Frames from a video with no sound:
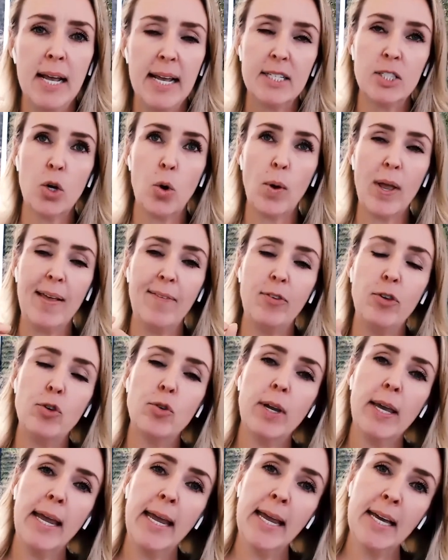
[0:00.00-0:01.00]
So if you
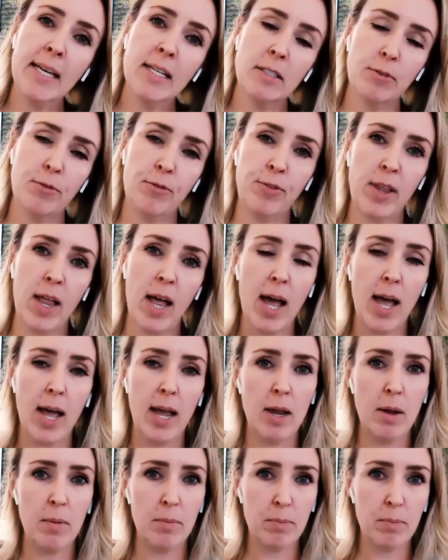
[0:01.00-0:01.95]
can't fly